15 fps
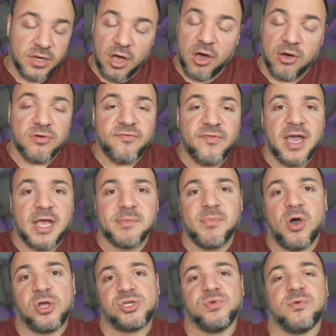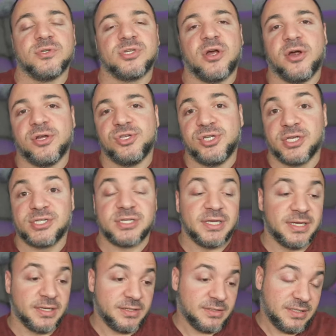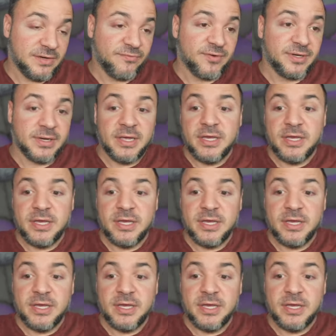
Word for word: autofac modules are just a different